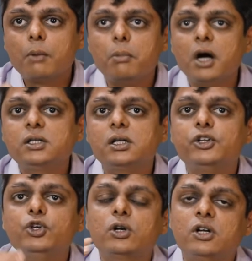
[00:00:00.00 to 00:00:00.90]
but
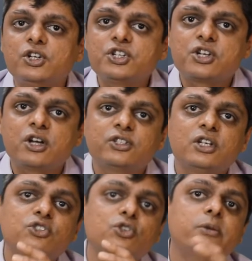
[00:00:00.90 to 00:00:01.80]
your
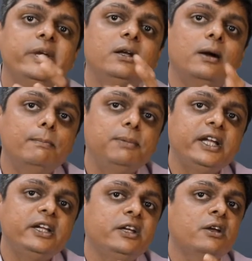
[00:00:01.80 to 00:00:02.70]
construction should be
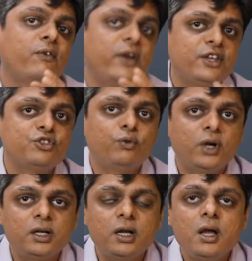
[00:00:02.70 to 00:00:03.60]
complete in a phase
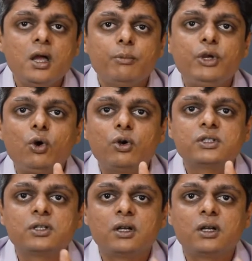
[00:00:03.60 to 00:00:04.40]
1, because